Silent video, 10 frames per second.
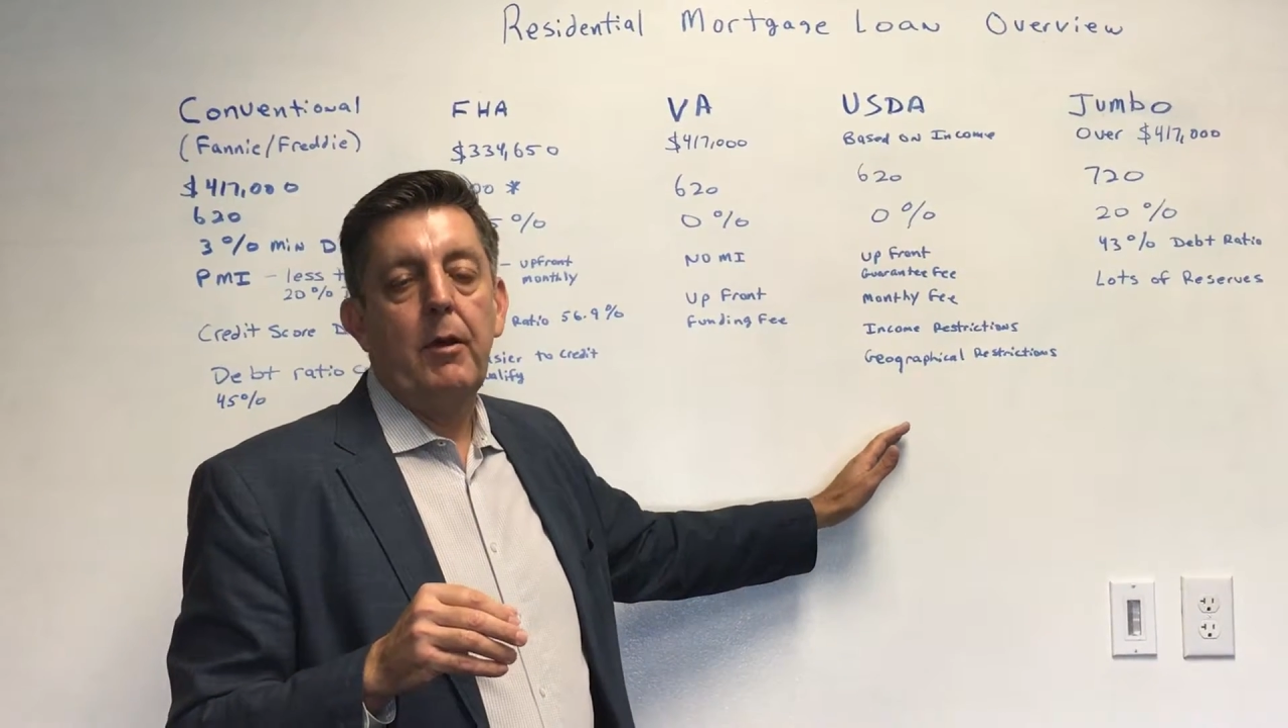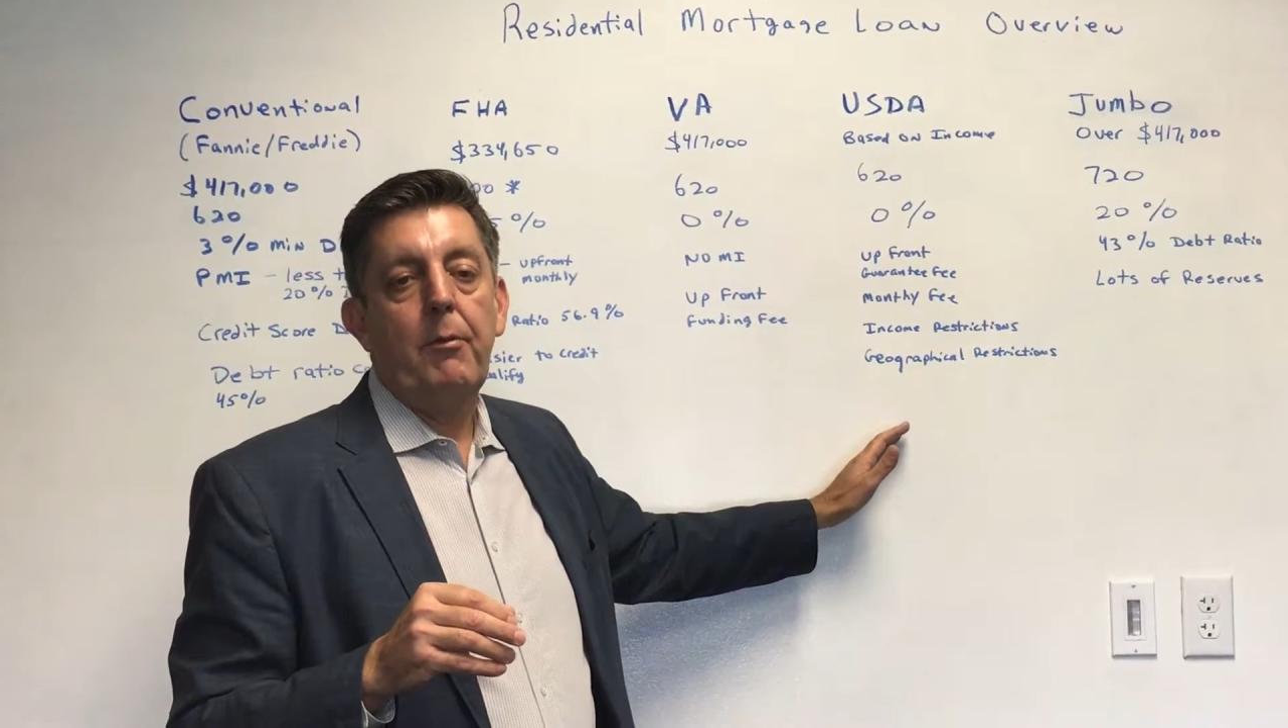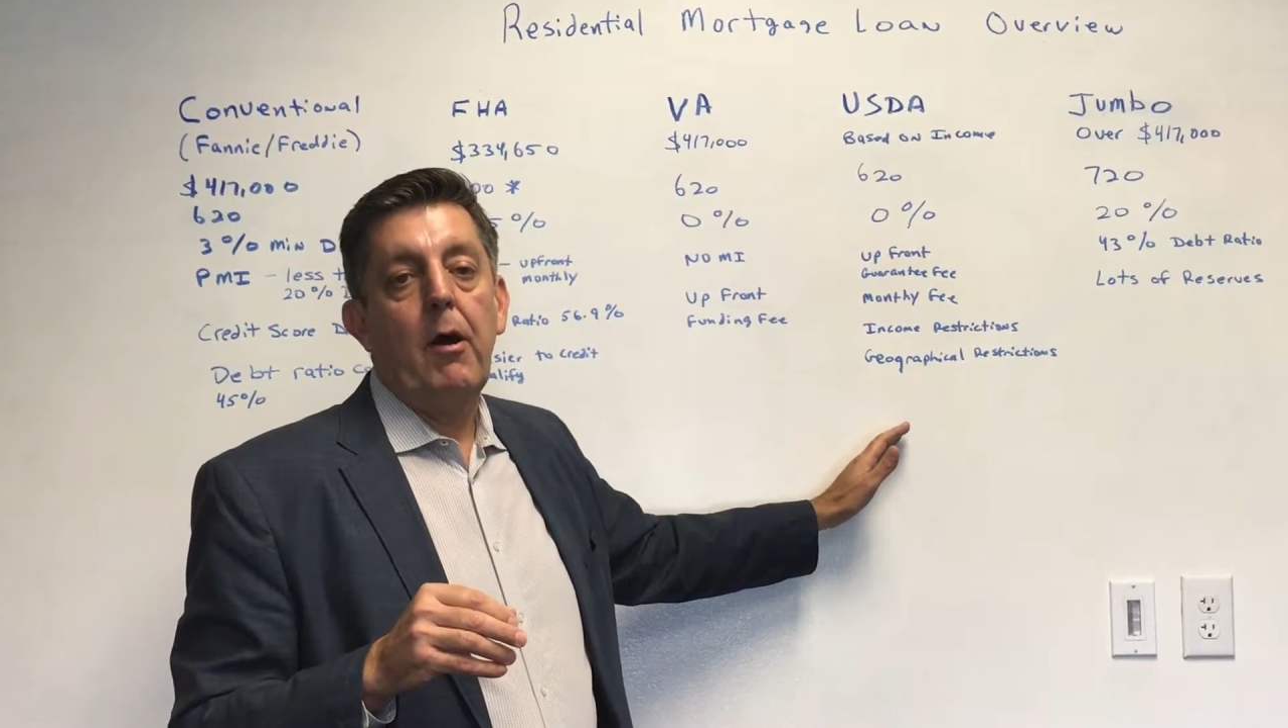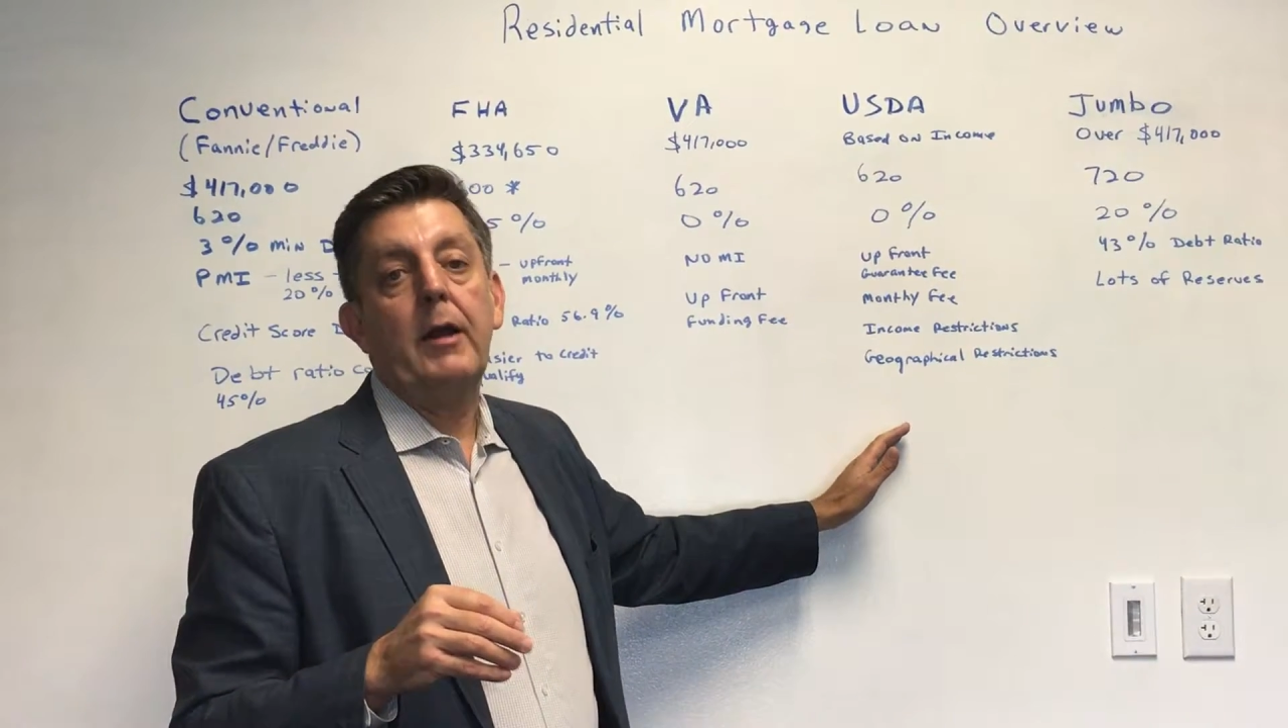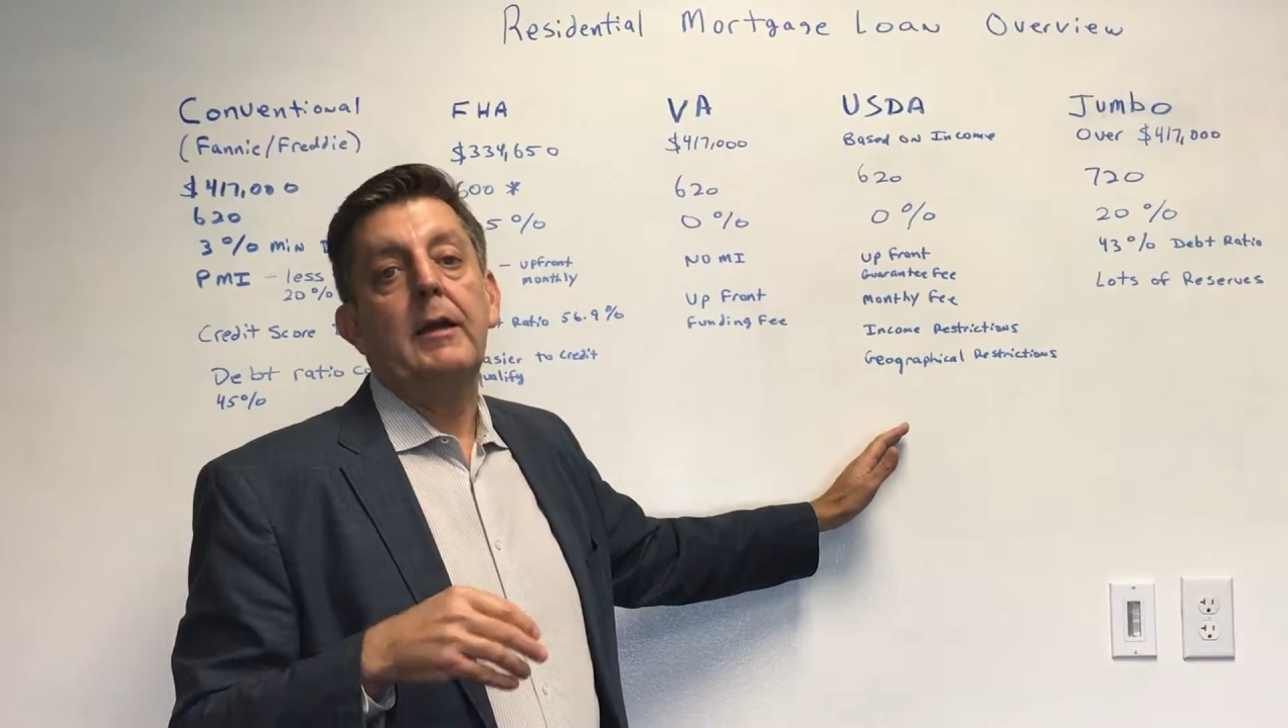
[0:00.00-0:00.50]
out
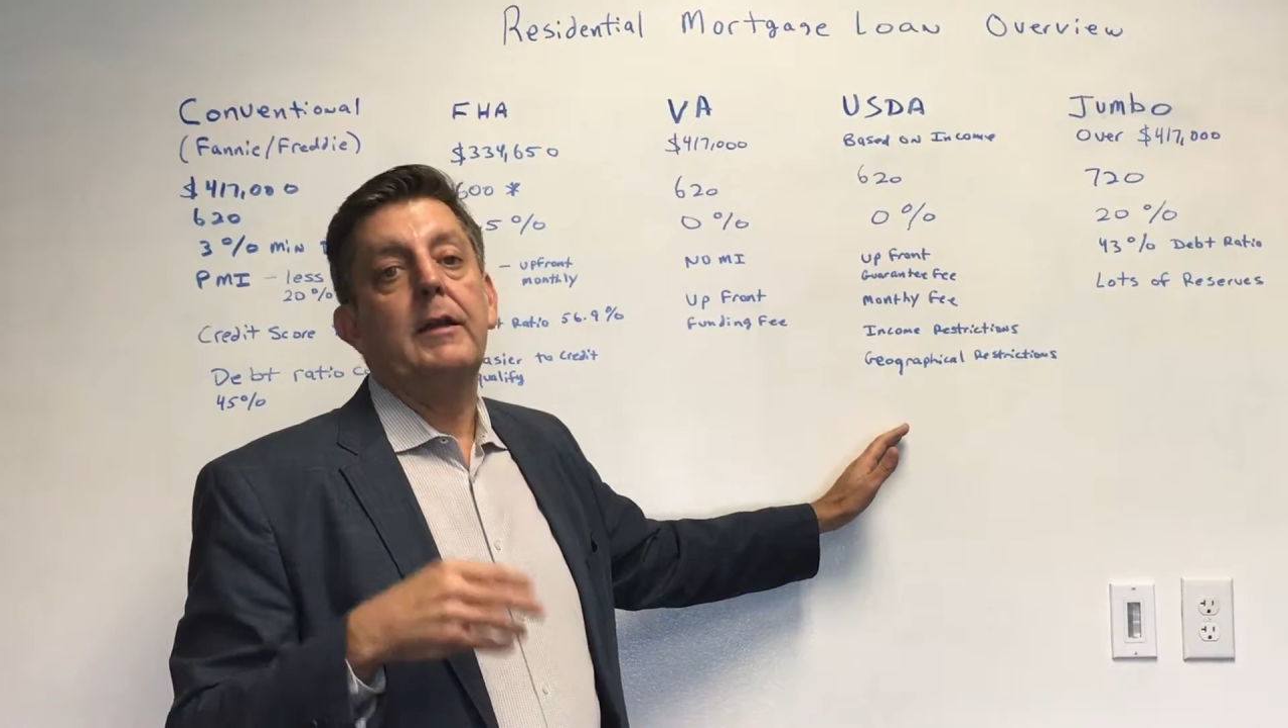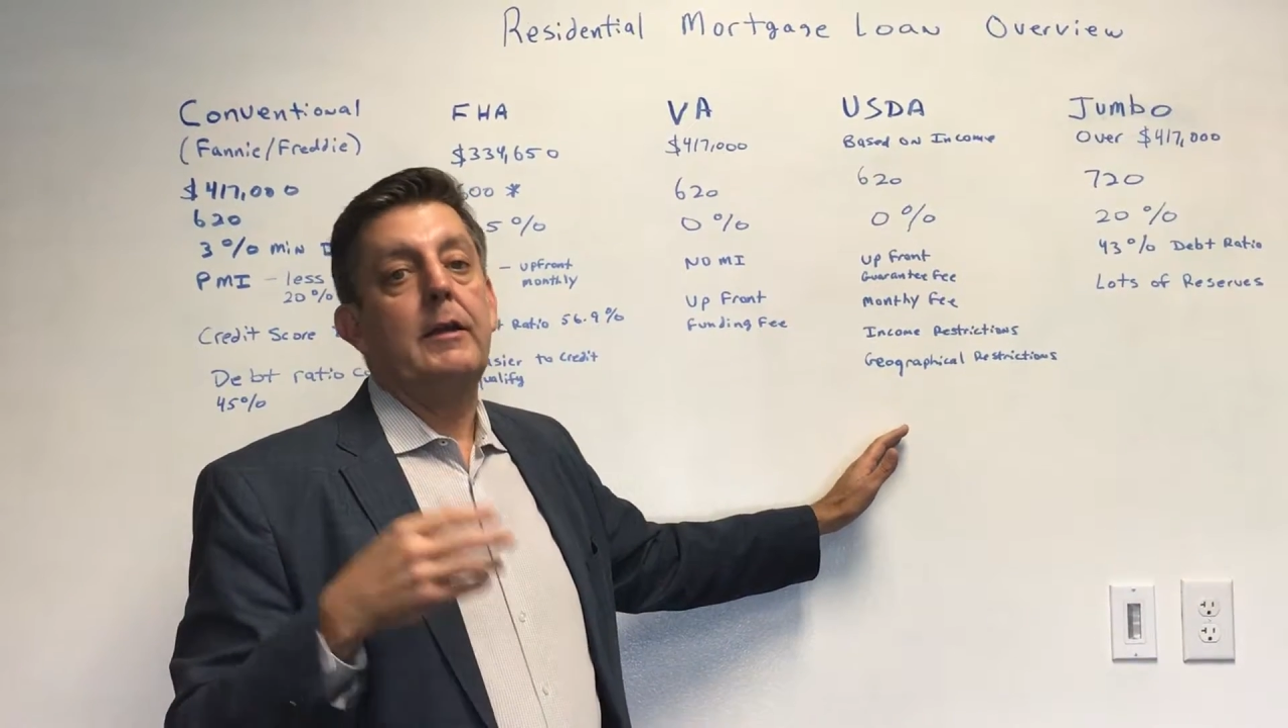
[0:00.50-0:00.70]
of pocket,